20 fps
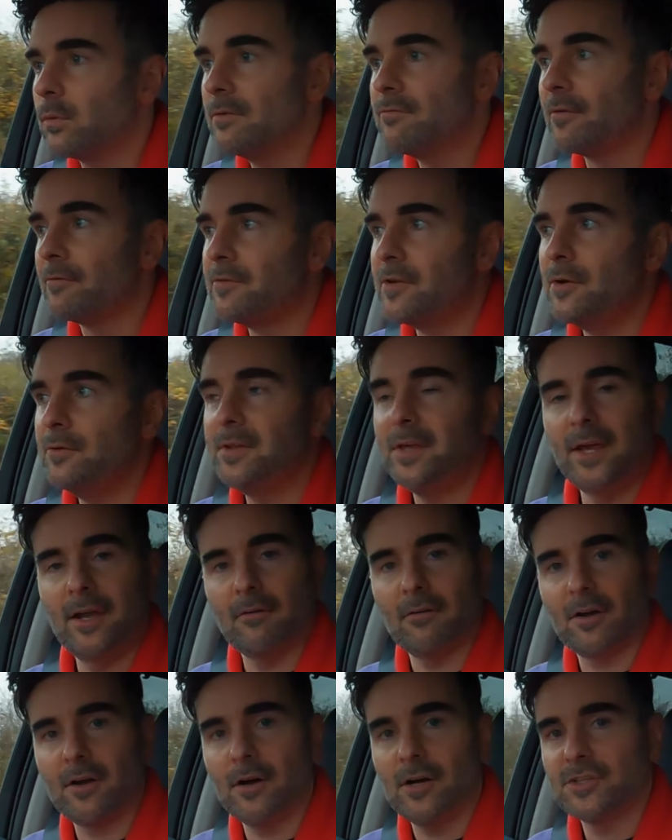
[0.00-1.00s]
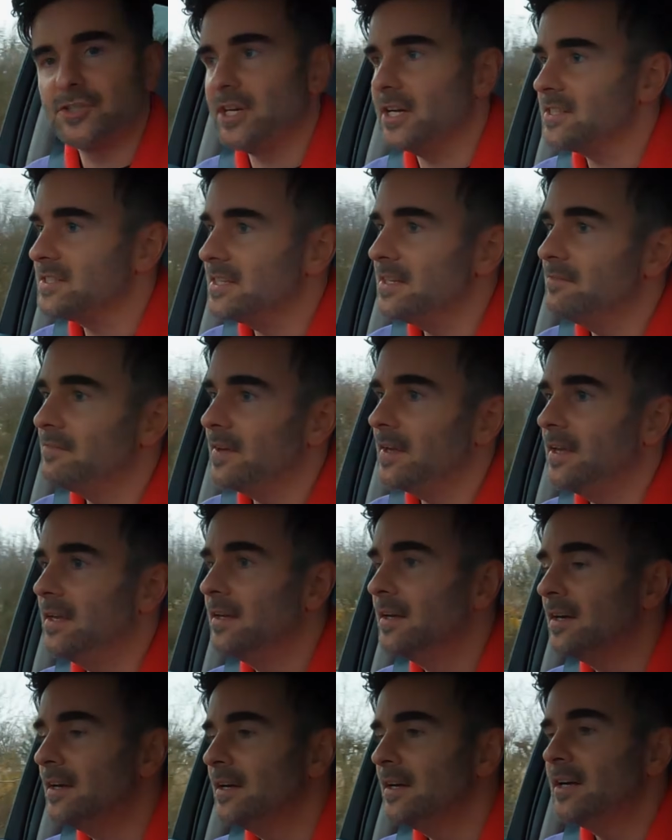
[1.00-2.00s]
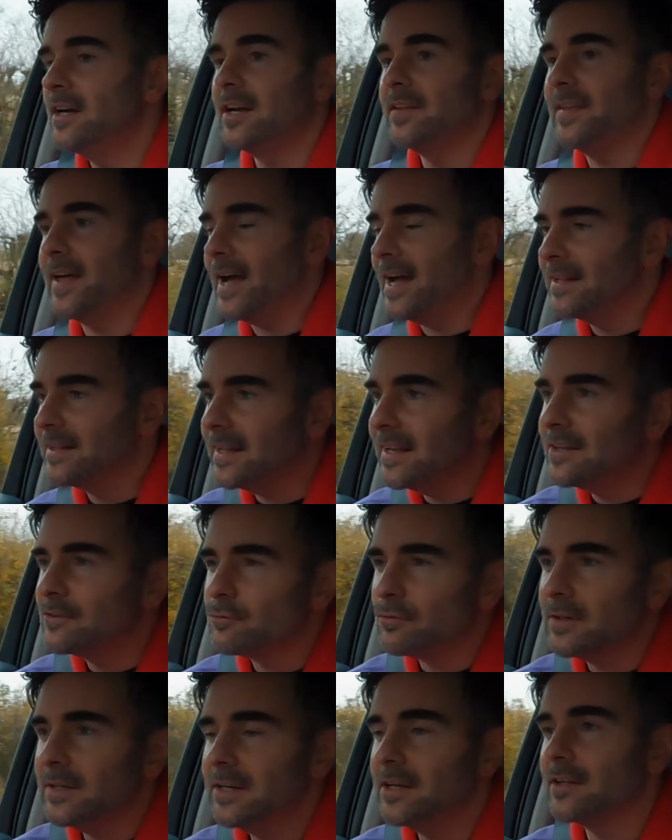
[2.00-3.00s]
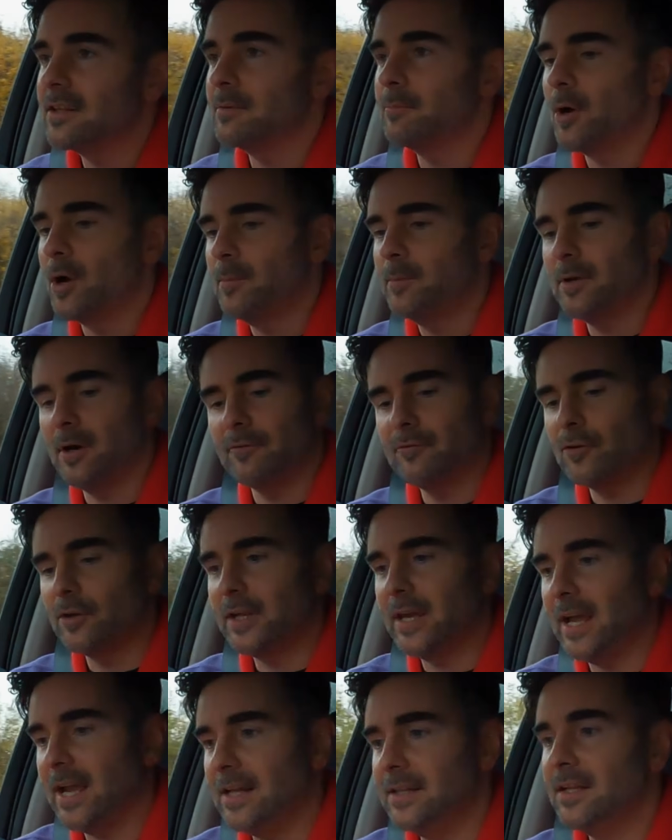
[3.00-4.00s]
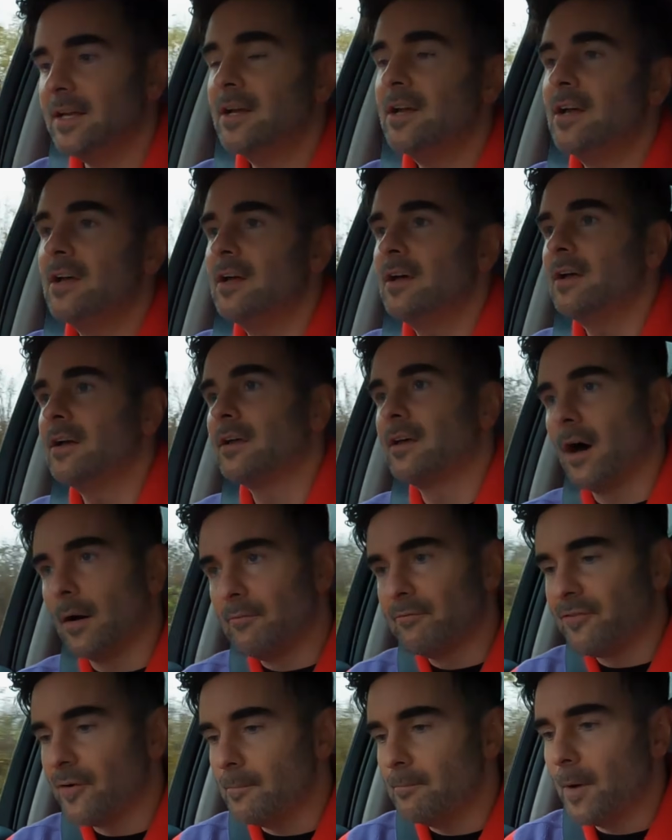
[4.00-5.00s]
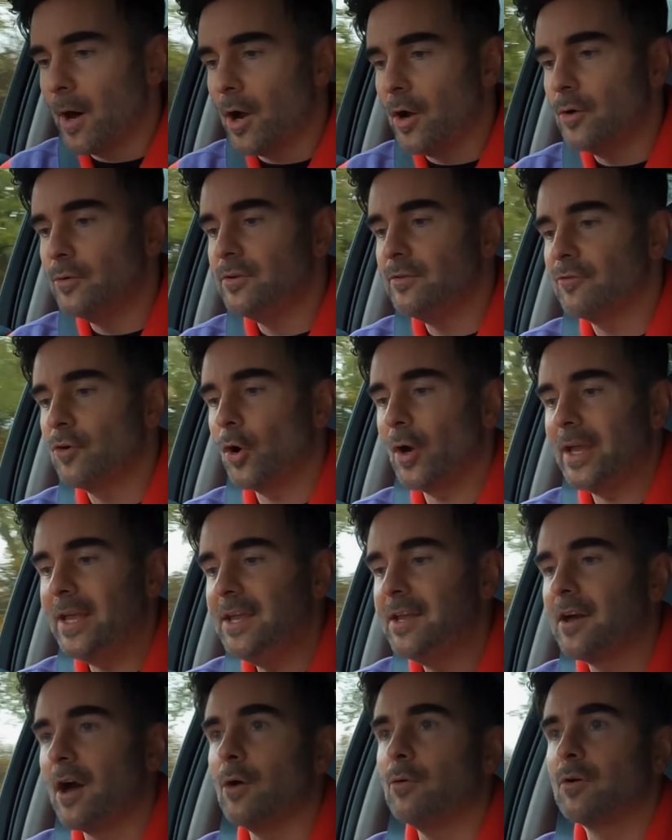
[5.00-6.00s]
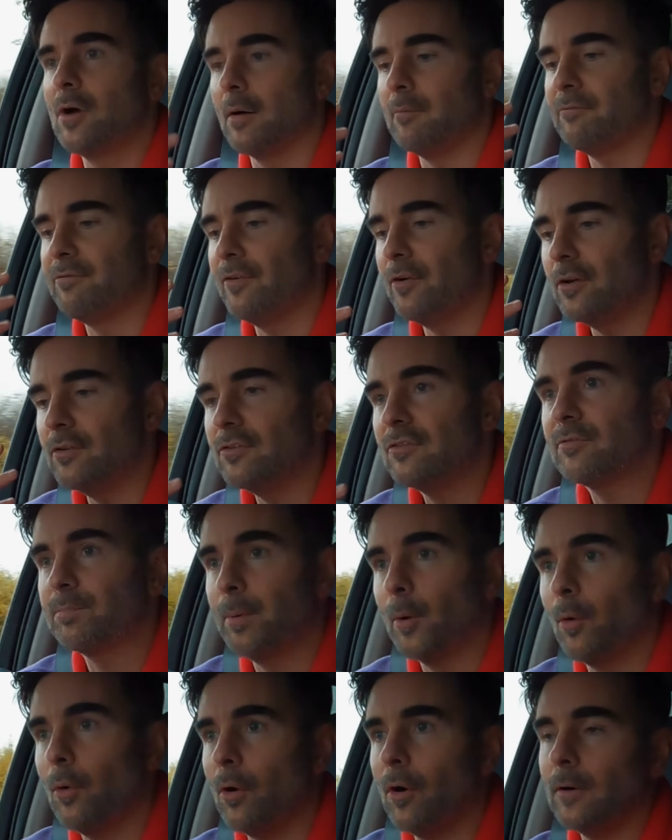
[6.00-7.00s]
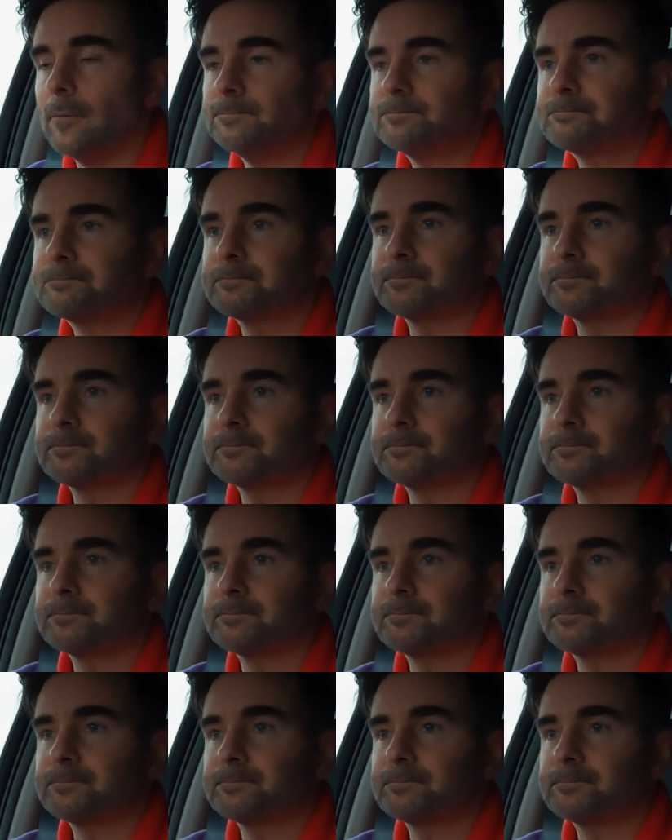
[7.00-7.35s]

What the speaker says: we've reviewed here at Car Chat TV. And the handling is really good at the moment. I've got it in comfort mode. You've got Eco, Comfort and Sport.